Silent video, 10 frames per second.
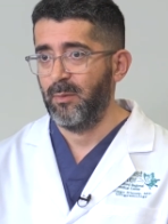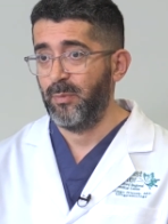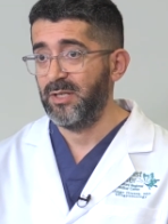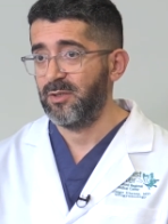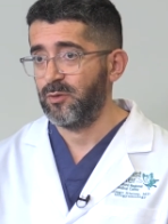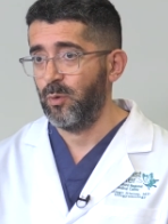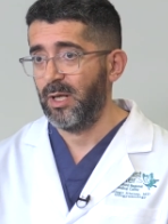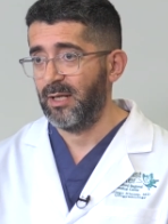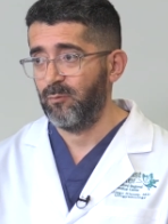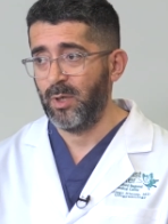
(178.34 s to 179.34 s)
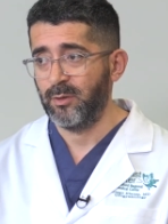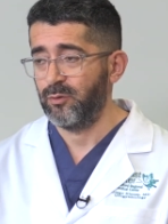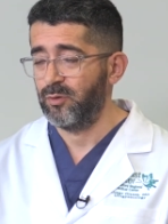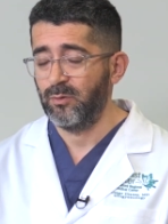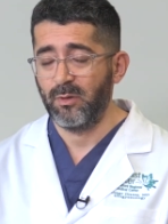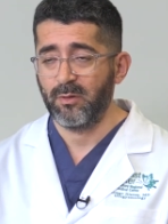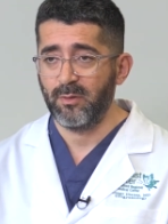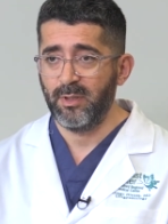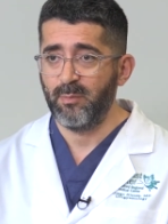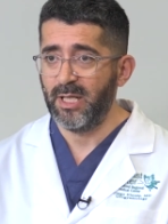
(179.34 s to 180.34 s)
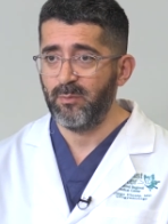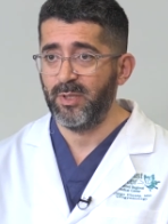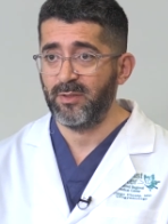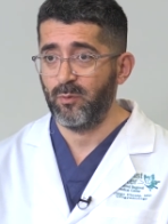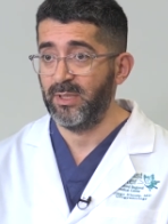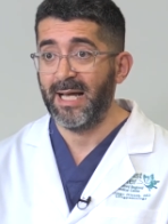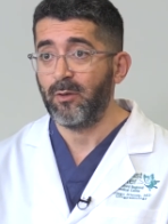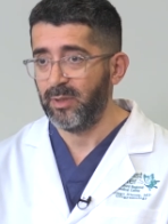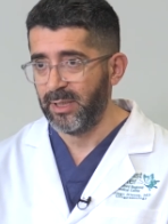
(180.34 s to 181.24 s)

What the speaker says: patients will have 1 or 2 or 3 babies without